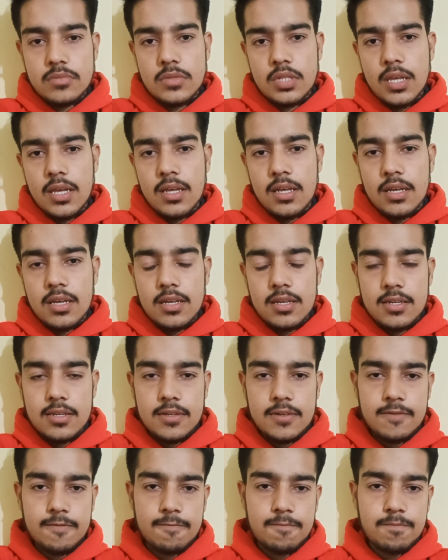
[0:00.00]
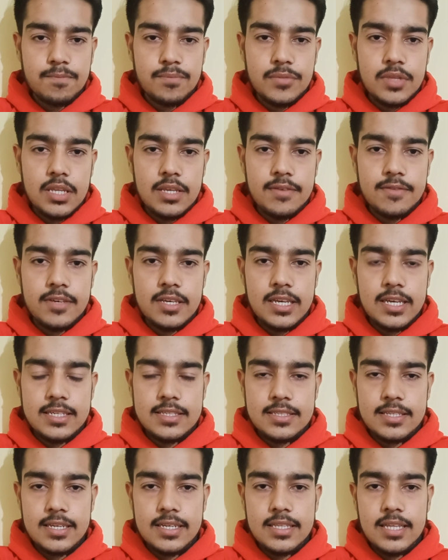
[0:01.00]
uh, we can
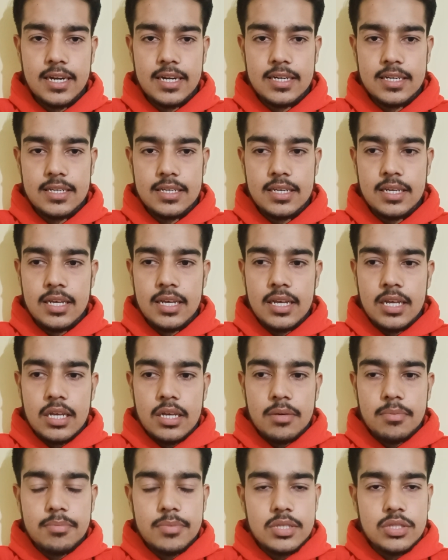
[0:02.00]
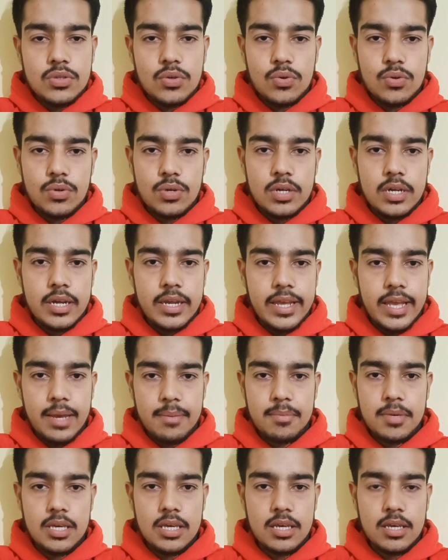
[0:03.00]
say that
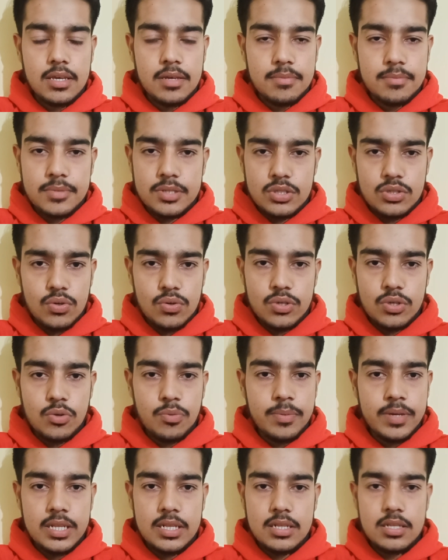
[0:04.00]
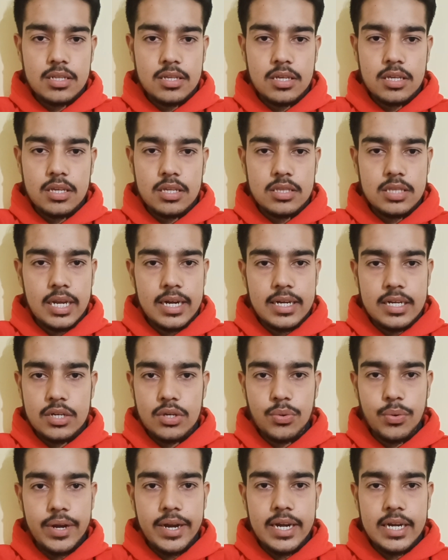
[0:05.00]
misogamy. Miso, you mean that
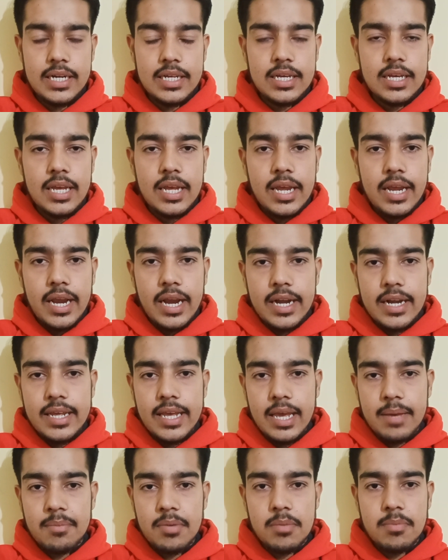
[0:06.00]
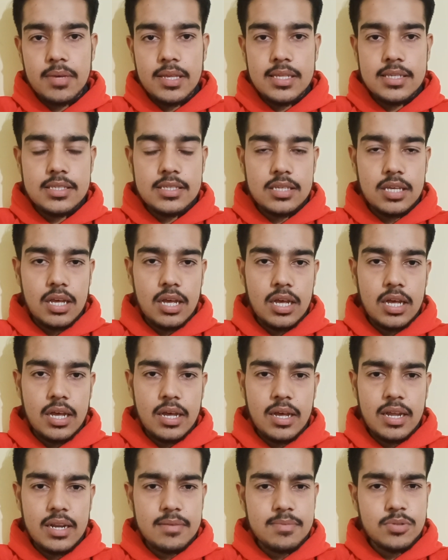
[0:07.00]
to hate, and gamy means
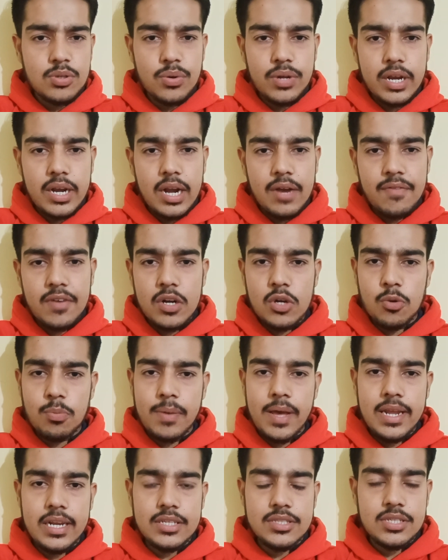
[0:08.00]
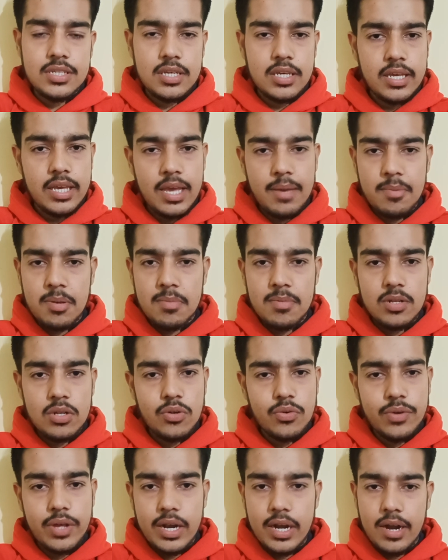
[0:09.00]
you can refer to marriage. Gamy,
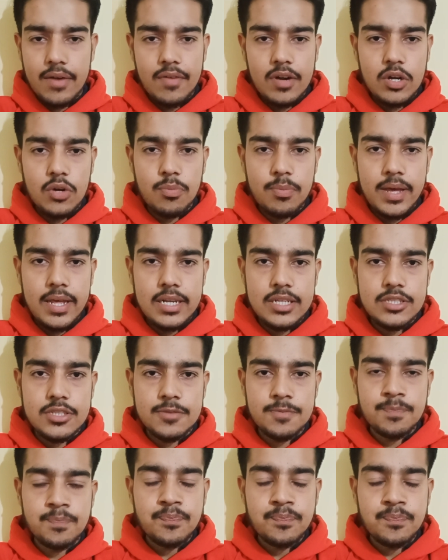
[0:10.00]
you can refer to marriage.